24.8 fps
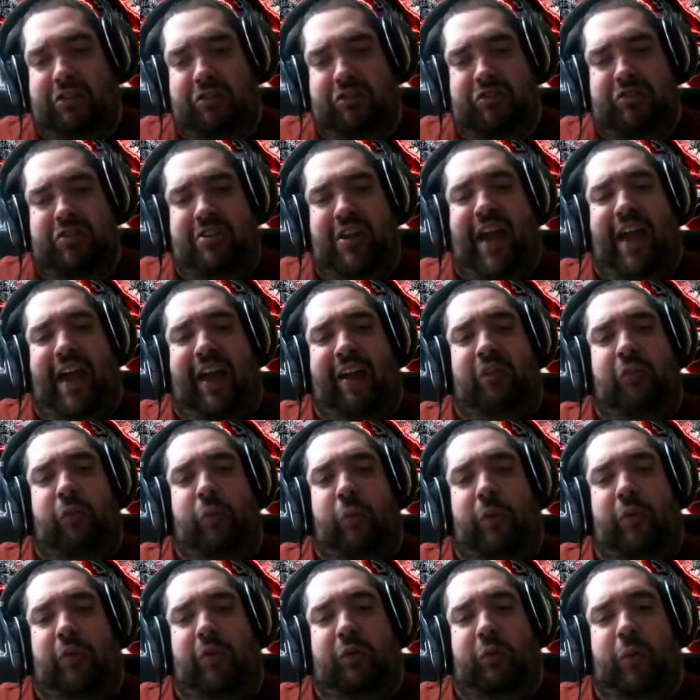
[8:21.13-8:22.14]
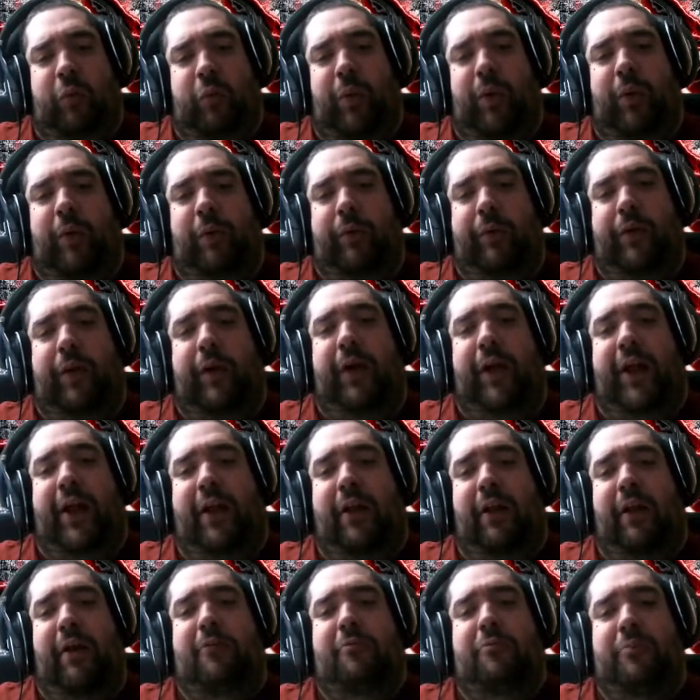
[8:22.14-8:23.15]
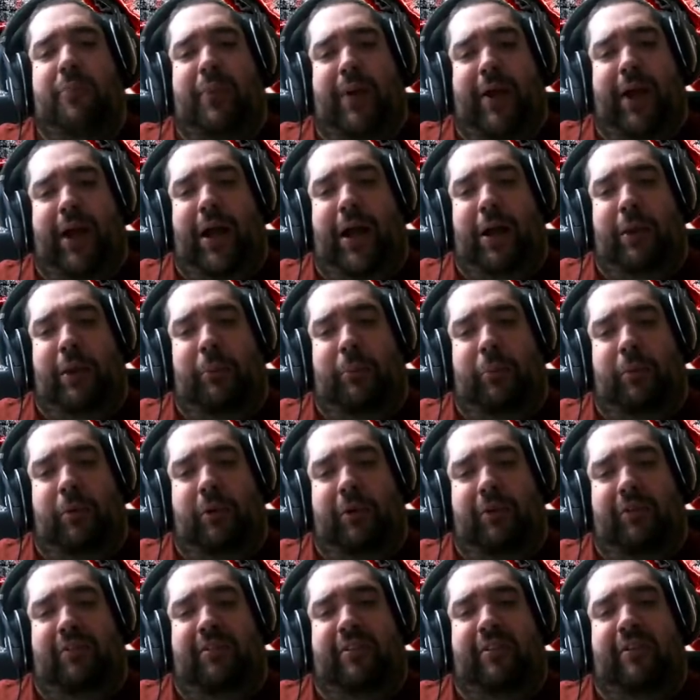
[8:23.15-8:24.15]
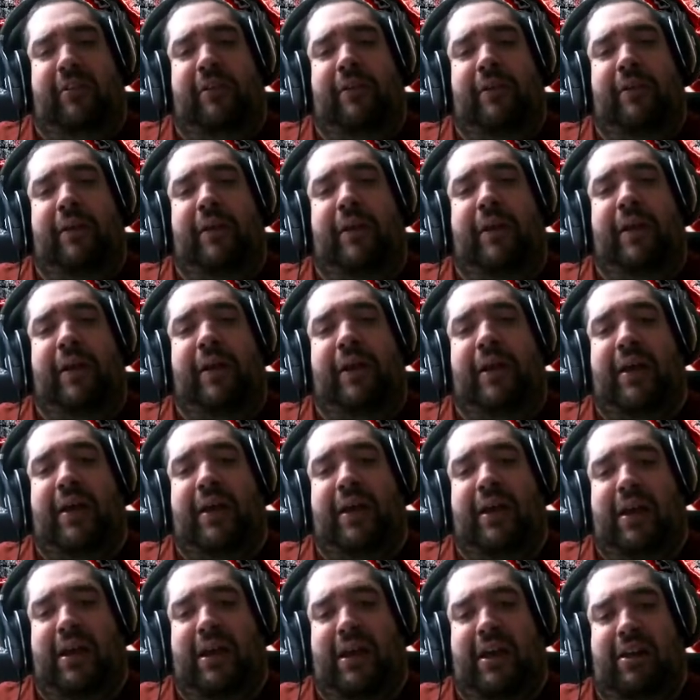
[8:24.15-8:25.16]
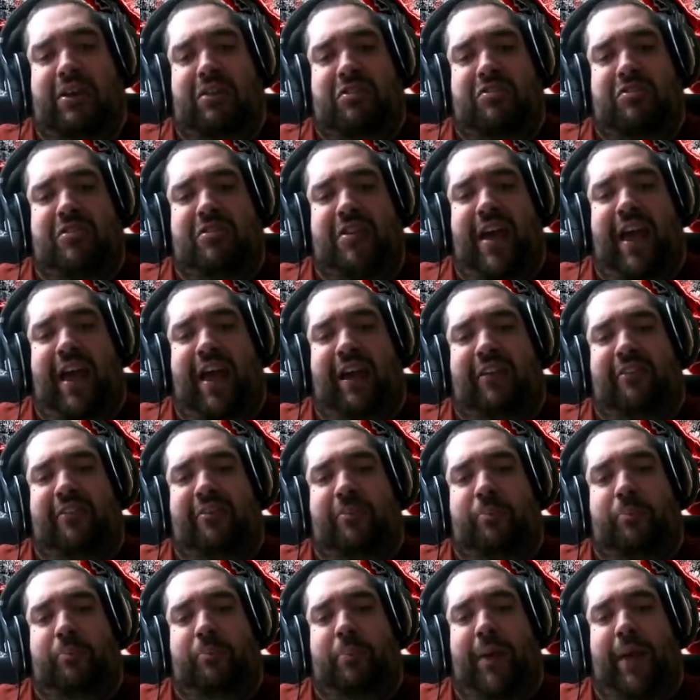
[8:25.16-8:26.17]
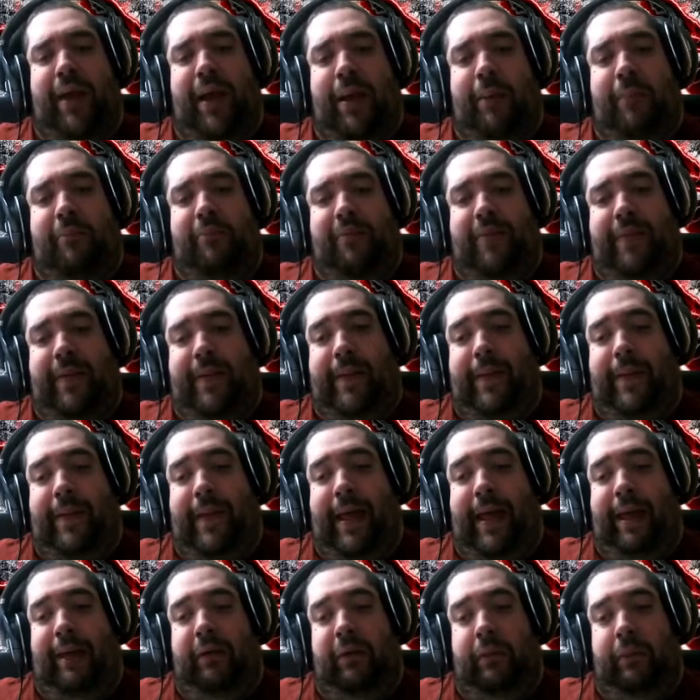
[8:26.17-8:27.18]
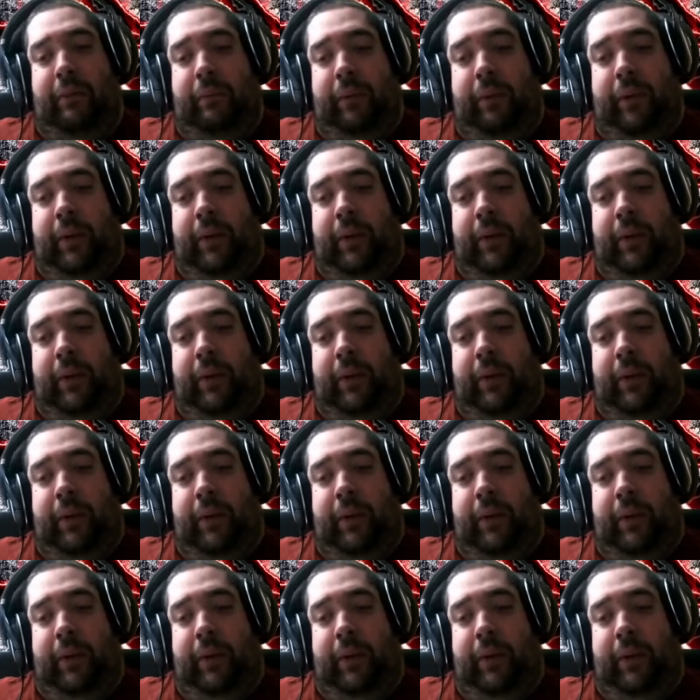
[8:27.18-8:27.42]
Jax was well done. I love Mehcad Brooks as Jax. Big ups to that dude.